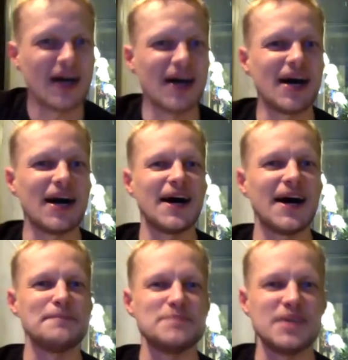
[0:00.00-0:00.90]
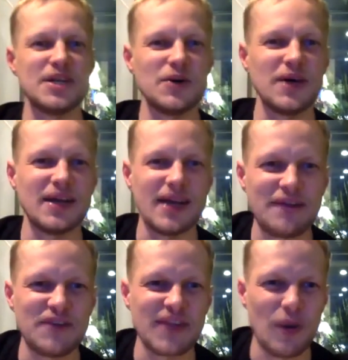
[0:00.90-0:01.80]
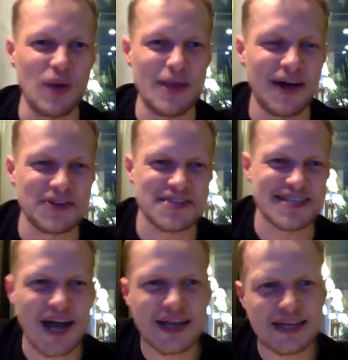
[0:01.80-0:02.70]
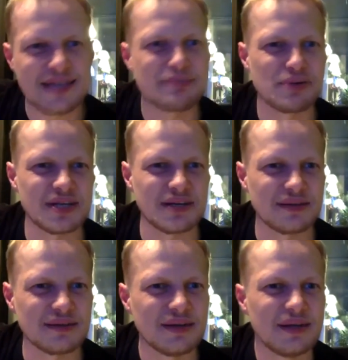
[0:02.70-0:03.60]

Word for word: um, you know, and, and I feel that way about sake in particular,